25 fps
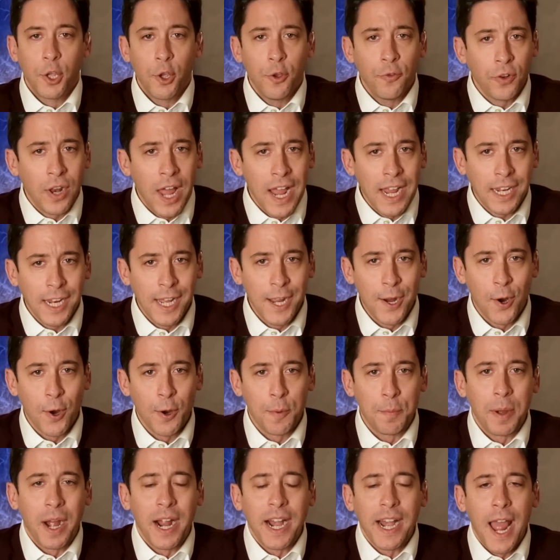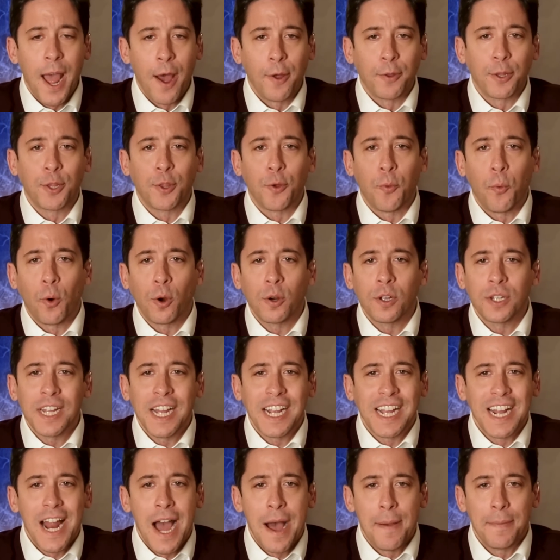You've likely heard by now that the
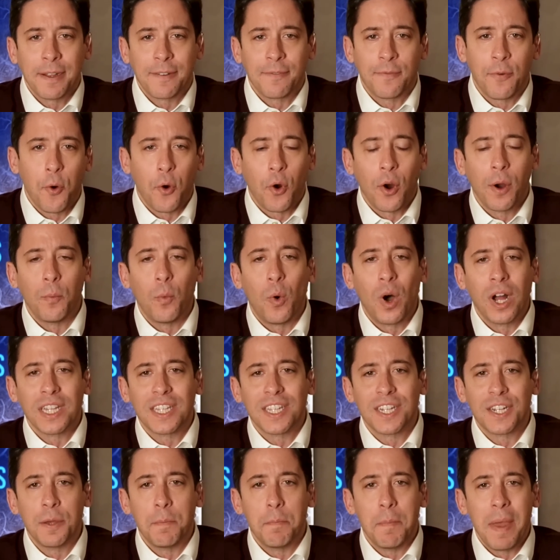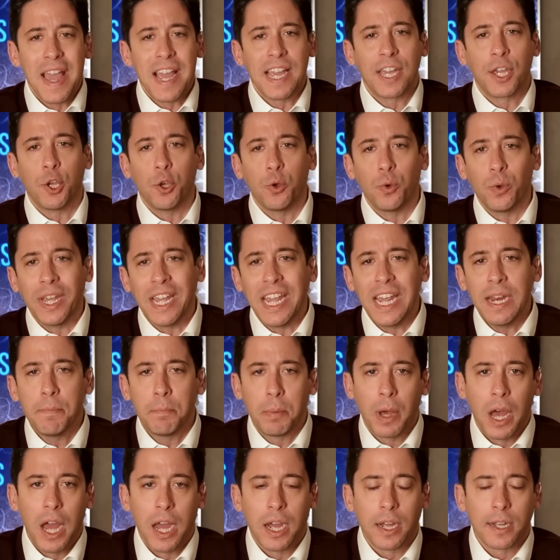World Economic Forum wants to make you
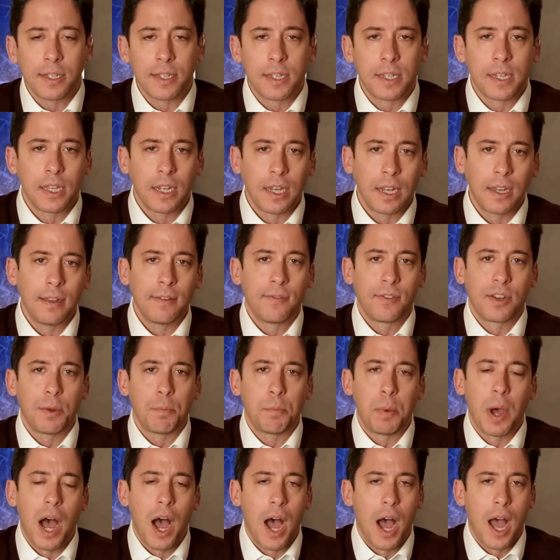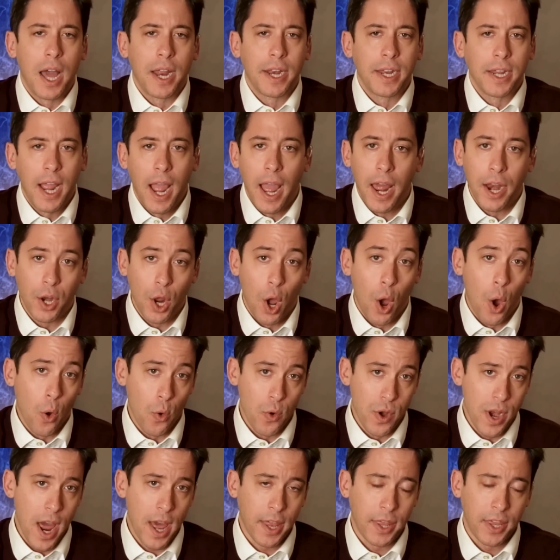eat bugs, live in a pod, and
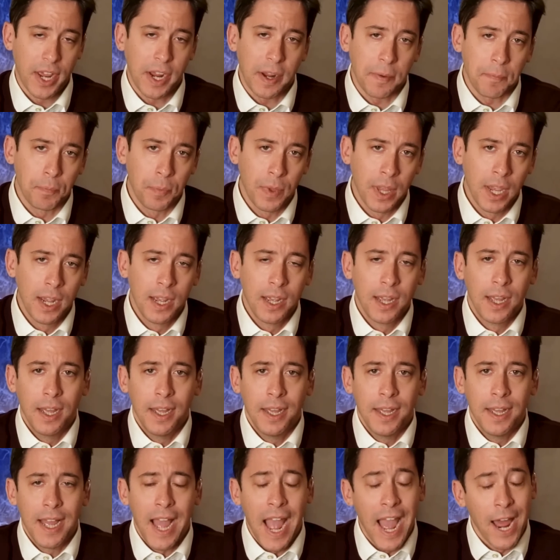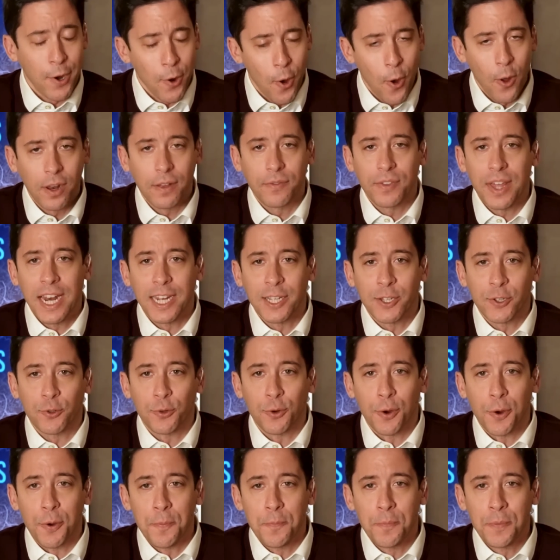own nothing. And all of that is
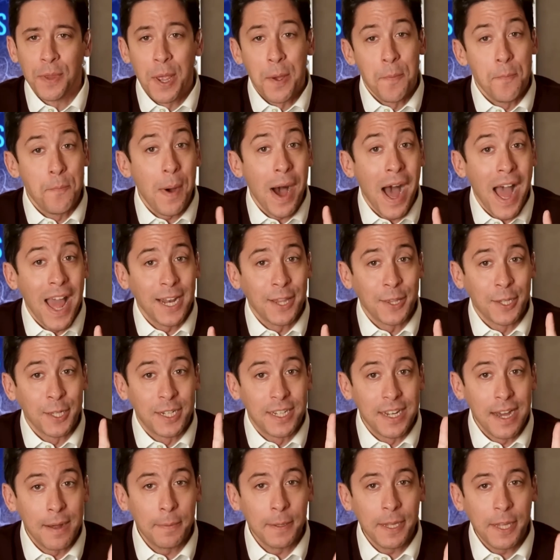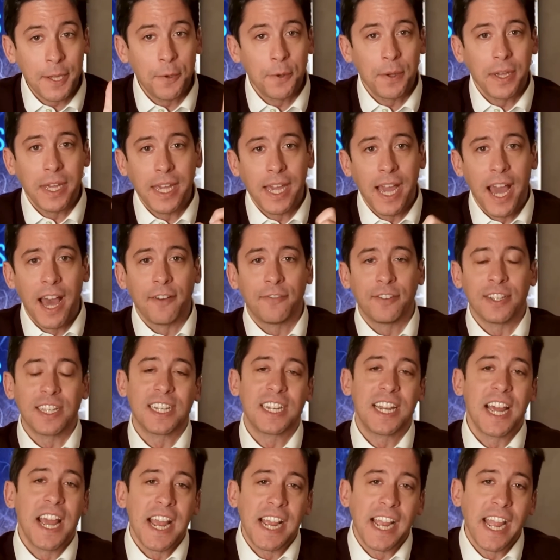true. But the WEF
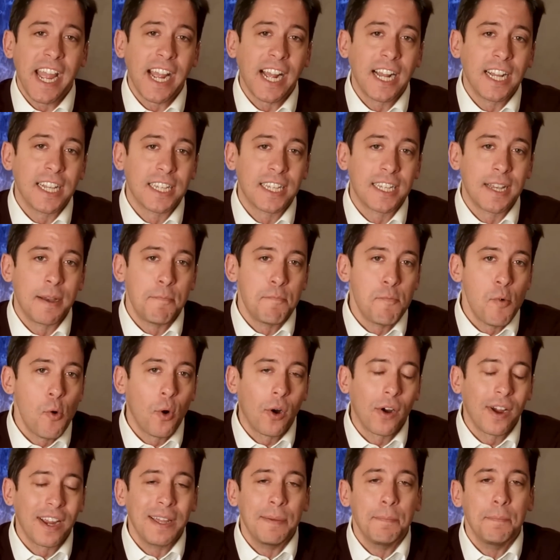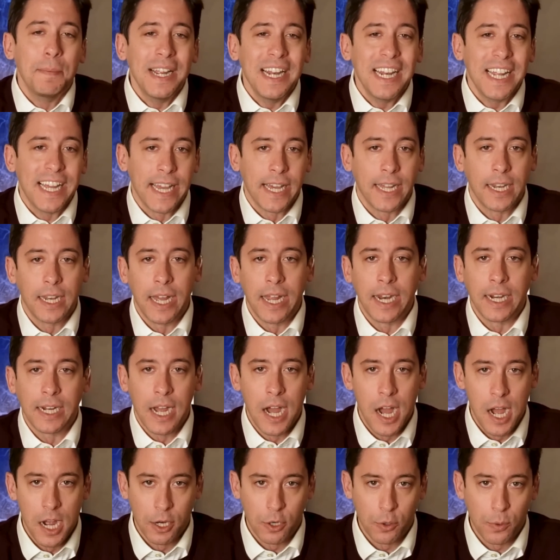is taking some more immediate
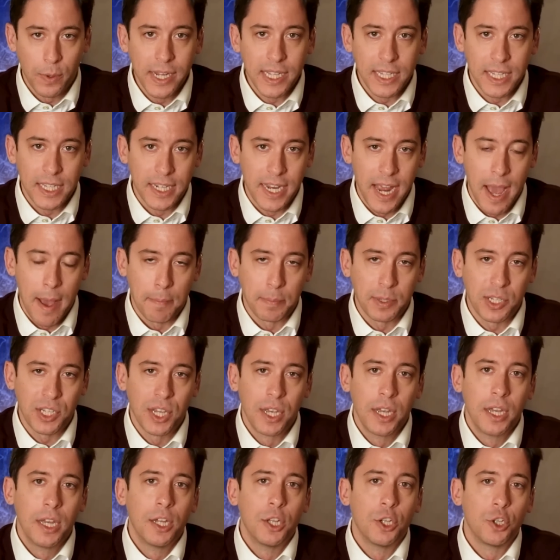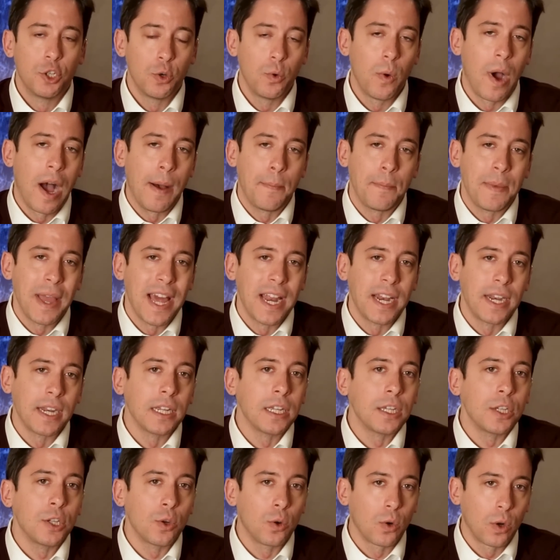and concrete steps to
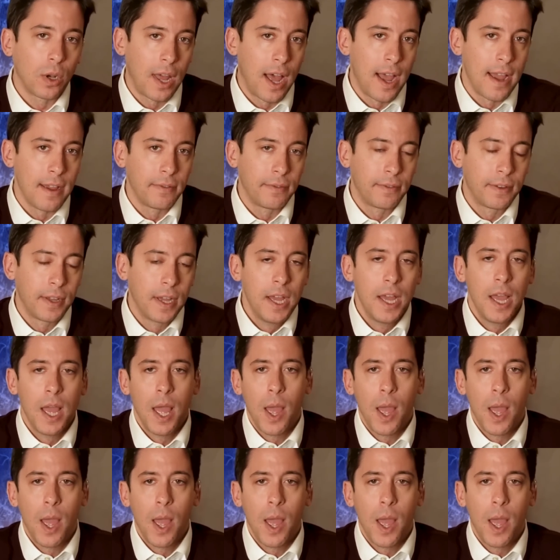upend your life.